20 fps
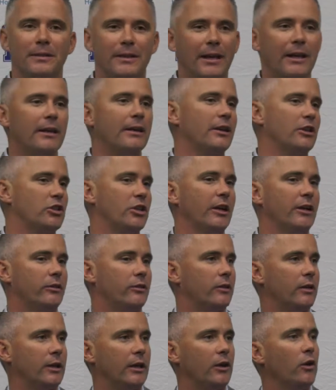getting a
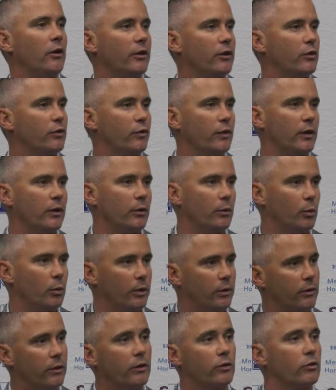chance to get on this field
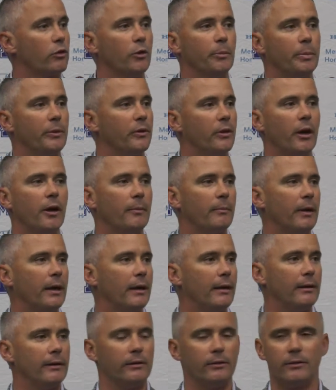with this group of young
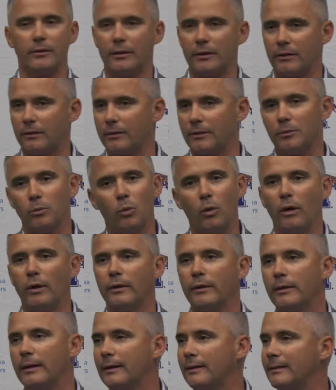men is
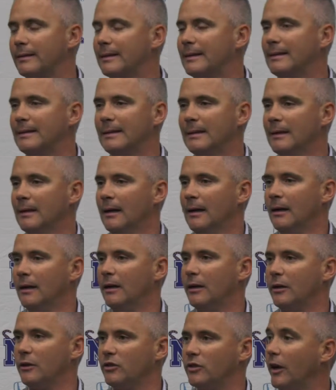one that
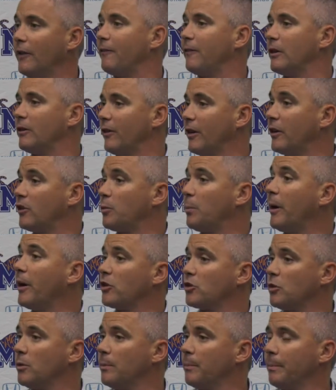is definitely very
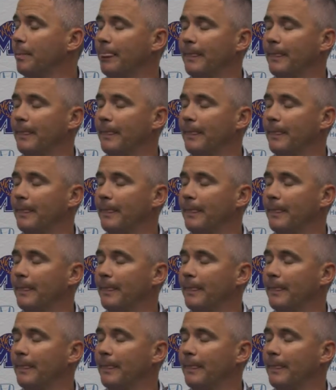special.